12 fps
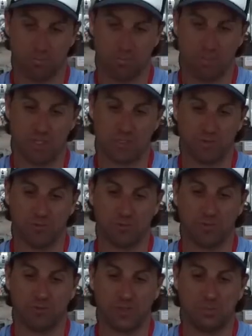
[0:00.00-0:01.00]
Piece of
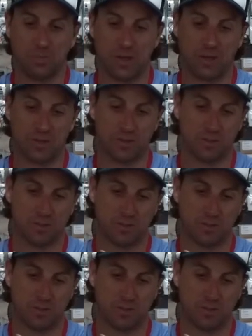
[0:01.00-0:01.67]
50-pound